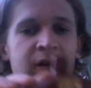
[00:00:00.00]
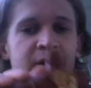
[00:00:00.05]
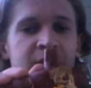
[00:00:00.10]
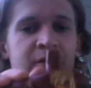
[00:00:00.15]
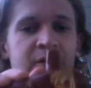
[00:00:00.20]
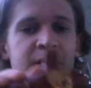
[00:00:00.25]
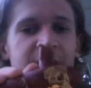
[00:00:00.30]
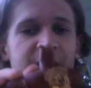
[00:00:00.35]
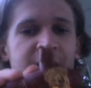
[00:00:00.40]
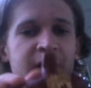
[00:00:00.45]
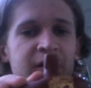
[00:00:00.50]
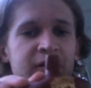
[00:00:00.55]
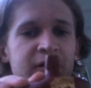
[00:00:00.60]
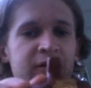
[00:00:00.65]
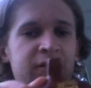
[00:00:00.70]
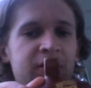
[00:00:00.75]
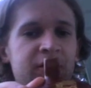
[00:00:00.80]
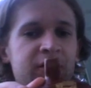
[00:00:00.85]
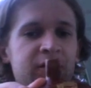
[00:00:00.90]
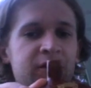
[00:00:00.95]
We have
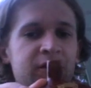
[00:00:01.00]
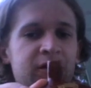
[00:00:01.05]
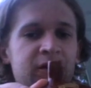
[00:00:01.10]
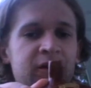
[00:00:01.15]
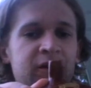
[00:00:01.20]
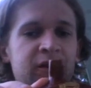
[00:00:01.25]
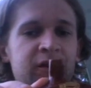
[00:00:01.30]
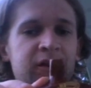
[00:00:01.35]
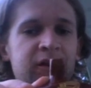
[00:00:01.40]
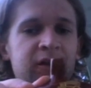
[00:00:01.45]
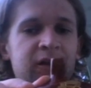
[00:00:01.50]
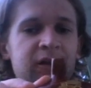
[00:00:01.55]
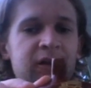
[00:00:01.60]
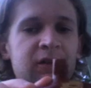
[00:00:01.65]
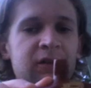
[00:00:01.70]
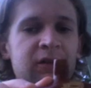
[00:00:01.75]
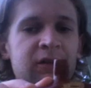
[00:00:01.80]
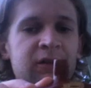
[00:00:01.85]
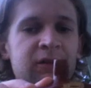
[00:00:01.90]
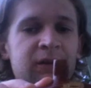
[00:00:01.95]
the
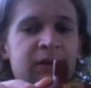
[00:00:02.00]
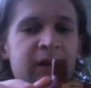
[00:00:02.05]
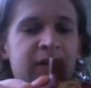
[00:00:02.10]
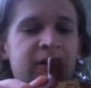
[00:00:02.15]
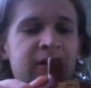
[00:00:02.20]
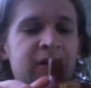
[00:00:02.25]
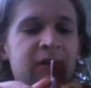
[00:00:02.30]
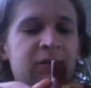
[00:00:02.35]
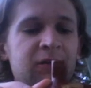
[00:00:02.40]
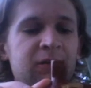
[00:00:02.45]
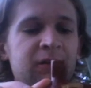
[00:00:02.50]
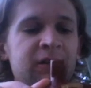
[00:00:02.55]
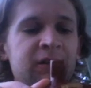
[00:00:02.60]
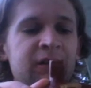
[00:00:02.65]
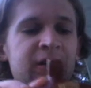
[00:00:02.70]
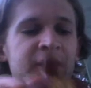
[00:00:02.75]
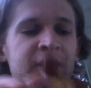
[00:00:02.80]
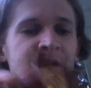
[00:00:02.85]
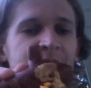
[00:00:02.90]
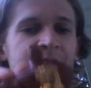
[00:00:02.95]
Aztec
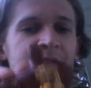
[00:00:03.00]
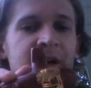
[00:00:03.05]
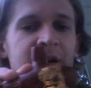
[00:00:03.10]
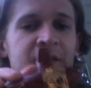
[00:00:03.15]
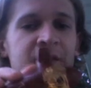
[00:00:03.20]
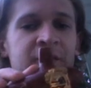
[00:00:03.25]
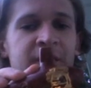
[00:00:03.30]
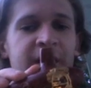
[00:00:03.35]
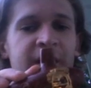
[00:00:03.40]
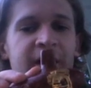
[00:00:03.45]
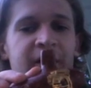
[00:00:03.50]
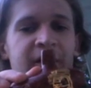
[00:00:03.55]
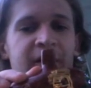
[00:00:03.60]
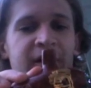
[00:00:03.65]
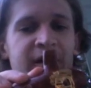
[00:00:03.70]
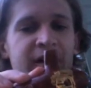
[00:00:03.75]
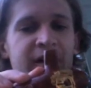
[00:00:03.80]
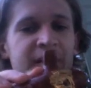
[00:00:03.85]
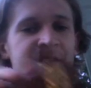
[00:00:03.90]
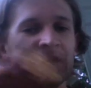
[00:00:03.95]
Mexica God of Fire
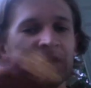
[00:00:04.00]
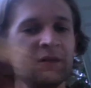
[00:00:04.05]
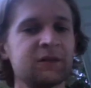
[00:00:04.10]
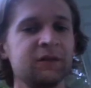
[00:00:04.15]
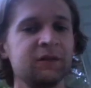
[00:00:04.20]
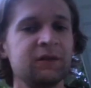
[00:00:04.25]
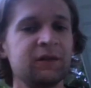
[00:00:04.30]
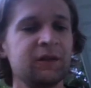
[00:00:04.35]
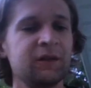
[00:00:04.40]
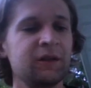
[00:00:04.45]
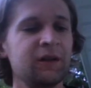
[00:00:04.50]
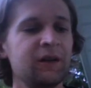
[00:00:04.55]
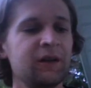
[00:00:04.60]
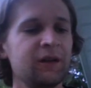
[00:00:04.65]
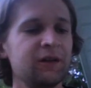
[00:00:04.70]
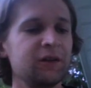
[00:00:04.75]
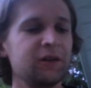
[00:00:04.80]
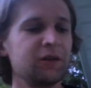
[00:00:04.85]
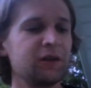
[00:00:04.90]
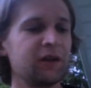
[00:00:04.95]
and Ice.
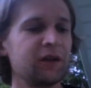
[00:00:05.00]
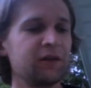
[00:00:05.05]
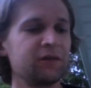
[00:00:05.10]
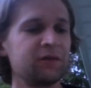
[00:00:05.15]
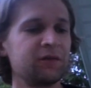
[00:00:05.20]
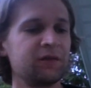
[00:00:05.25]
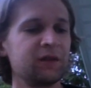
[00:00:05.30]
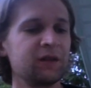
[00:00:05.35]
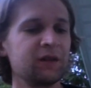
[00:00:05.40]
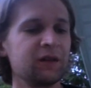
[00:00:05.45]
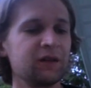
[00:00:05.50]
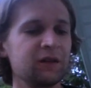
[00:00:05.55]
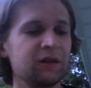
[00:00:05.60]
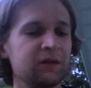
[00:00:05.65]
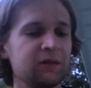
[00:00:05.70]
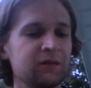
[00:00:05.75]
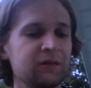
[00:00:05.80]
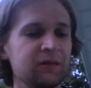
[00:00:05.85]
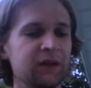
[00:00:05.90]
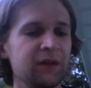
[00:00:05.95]
Don't have the
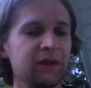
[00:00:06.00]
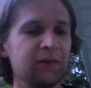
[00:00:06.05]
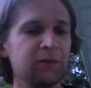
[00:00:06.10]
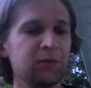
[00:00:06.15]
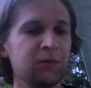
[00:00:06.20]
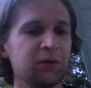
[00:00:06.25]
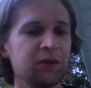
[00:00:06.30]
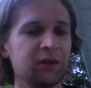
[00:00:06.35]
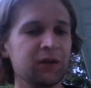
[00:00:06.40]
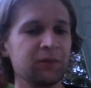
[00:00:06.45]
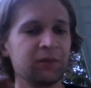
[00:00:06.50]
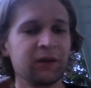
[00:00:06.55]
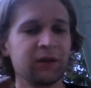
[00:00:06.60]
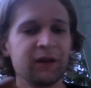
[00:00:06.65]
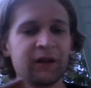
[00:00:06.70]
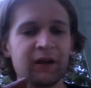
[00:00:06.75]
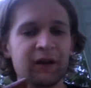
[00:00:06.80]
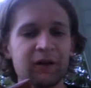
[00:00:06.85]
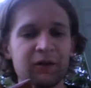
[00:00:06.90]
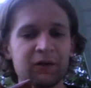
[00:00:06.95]
names pulled up right
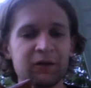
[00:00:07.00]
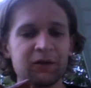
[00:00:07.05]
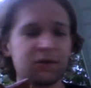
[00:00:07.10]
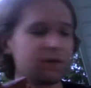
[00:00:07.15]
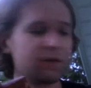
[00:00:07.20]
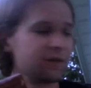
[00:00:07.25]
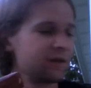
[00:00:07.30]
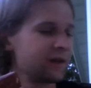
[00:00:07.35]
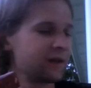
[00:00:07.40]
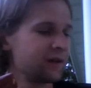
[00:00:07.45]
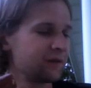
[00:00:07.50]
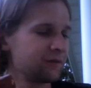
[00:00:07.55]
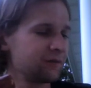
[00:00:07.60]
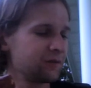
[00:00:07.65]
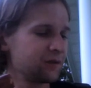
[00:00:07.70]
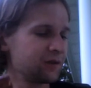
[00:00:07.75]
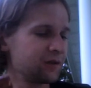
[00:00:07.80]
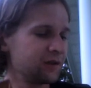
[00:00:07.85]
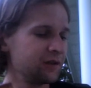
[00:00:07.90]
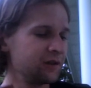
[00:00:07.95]
now, so I can't
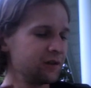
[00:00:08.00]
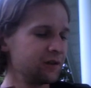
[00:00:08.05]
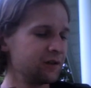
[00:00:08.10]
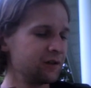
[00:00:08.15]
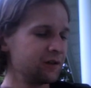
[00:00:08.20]
really